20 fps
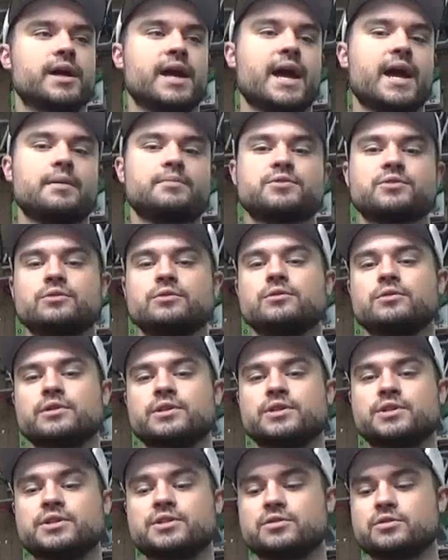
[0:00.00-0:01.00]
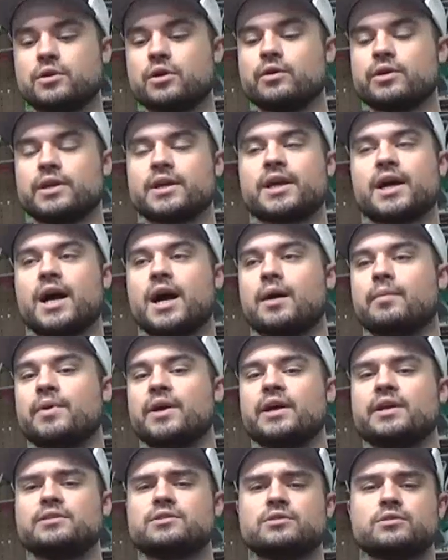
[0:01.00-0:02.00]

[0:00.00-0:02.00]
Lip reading: absolutely just throw in the comments,